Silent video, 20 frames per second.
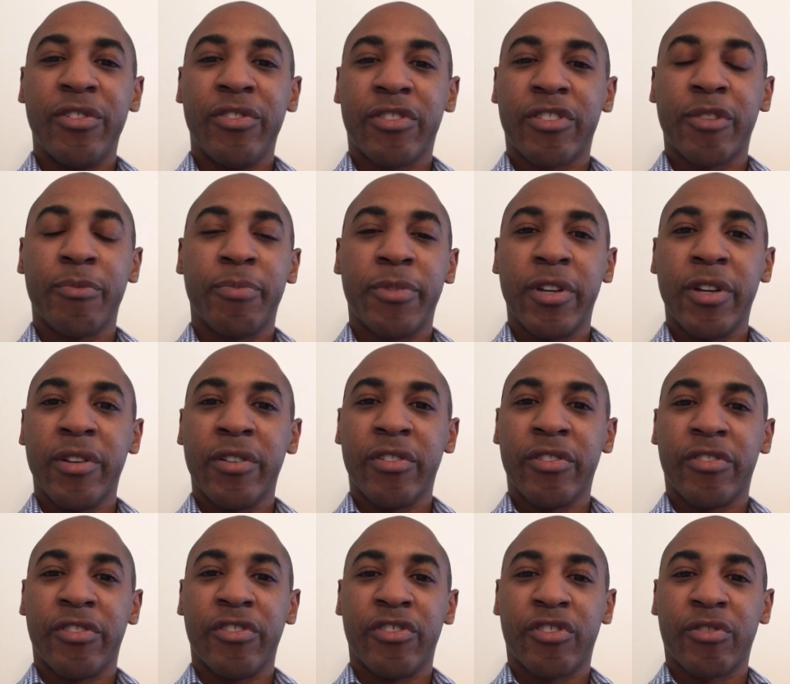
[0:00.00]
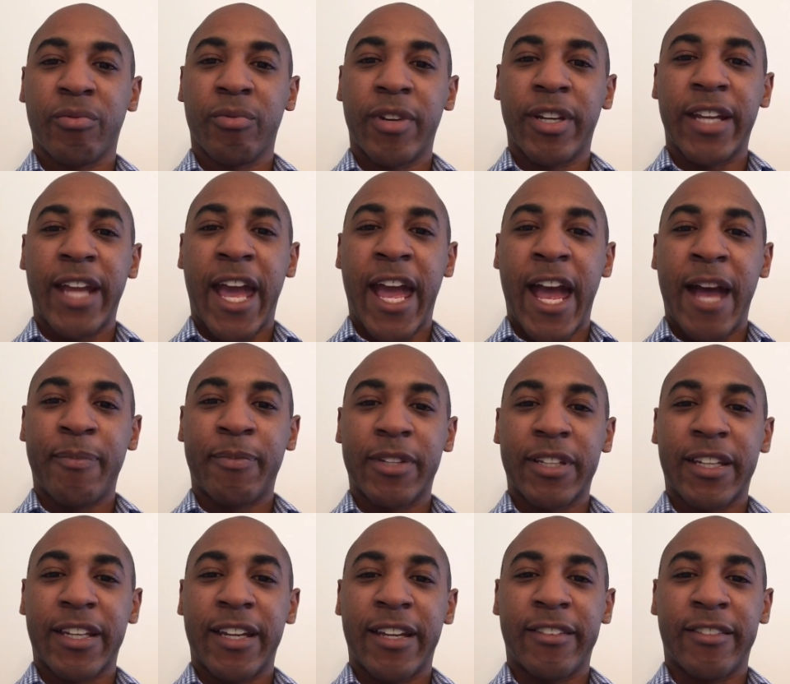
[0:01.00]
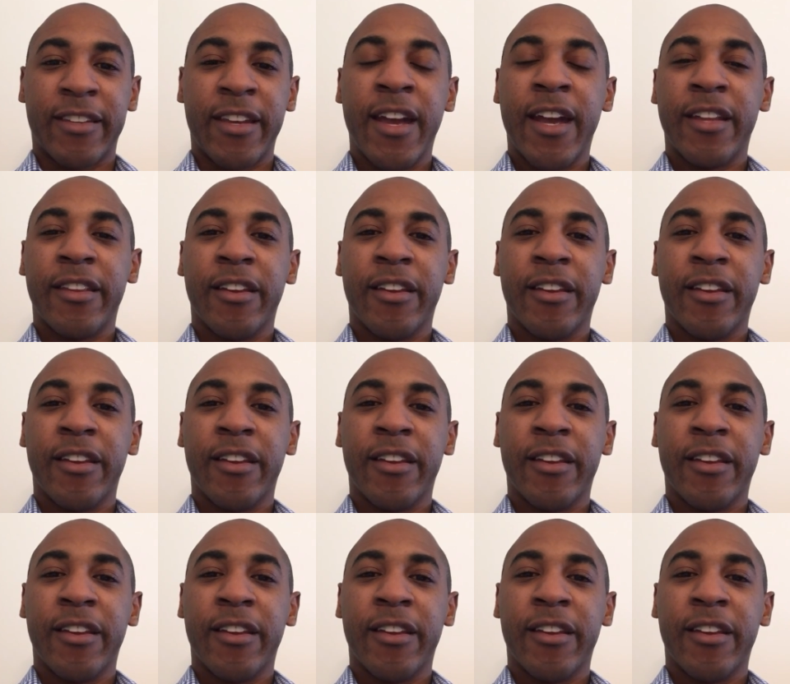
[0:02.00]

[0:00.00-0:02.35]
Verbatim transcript: use computers to screen applicants.